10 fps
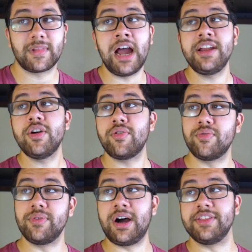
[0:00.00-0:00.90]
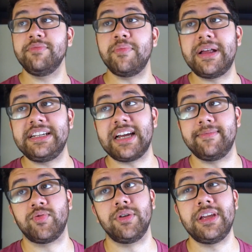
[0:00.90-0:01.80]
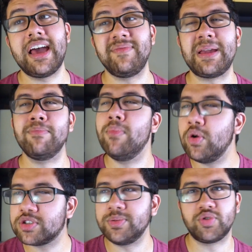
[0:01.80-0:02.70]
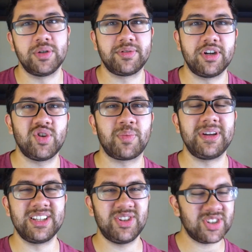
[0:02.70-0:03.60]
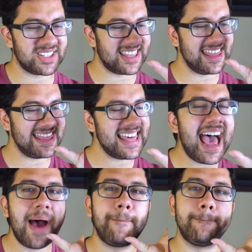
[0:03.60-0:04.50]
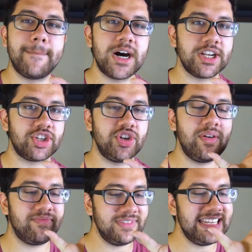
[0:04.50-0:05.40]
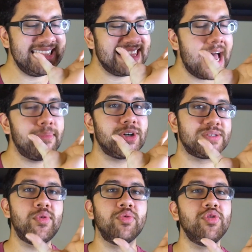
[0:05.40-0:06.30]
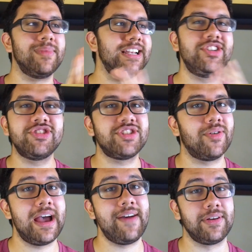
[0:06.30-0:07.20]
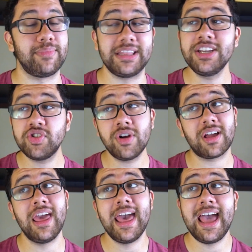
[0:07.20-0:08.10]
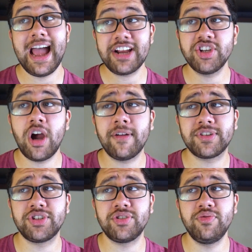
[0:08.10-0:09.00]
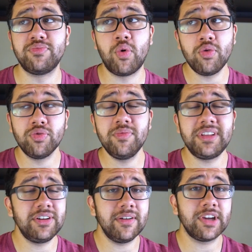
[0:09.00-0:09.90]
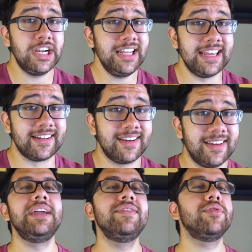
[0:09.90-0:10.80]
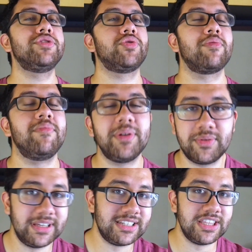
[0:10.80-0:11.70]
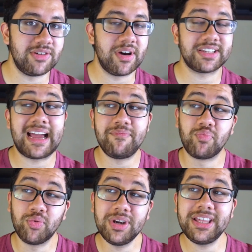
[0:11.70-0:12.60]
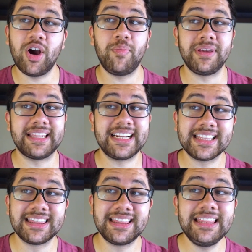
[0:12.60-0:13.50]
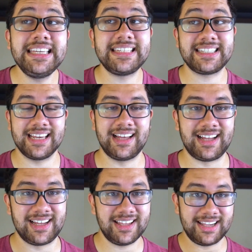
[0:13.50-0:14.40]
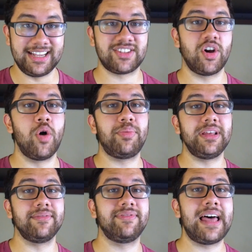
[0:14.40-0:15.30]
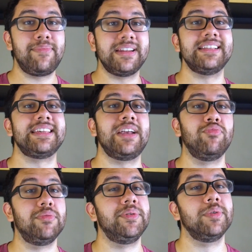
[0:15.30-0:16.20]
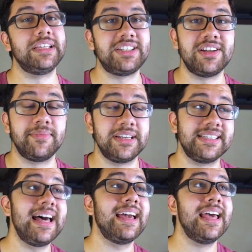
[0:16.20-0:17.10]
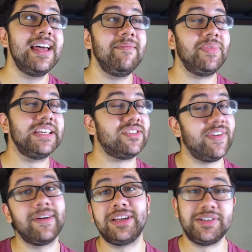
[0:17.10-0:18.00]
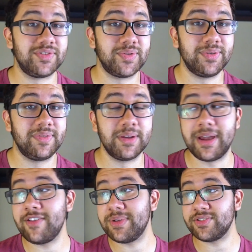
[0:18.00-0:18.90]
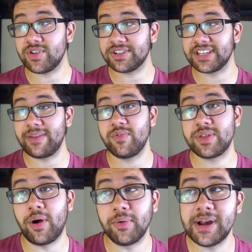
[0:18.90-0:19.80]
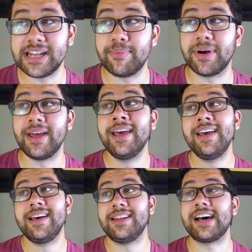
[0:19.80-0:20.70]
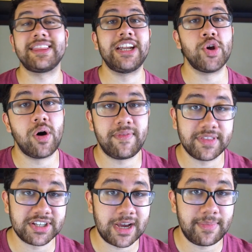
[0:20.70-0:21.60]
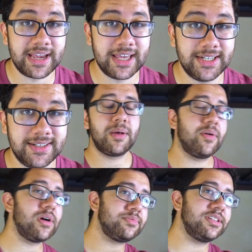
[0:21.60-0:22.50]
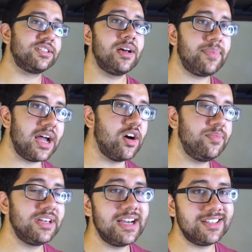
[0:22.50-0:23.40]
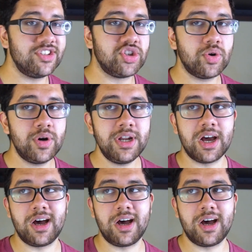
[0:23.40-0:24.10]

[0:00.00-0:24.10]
I know uh, there have been many times where you had to make multiple trips on a truck because you're just that much, you need that much more room and you just don't have it. And this truck actually offers you more room than you're ever gonna need. Even though this truck won't be released in the US, I'm really hoping that at least uh, its opening flatbed design will be released here because that is very useful. There may have been trucks that came with it already, but not that I know off, off the top of my head. That all wraps things up. I hope you guys enjoyed.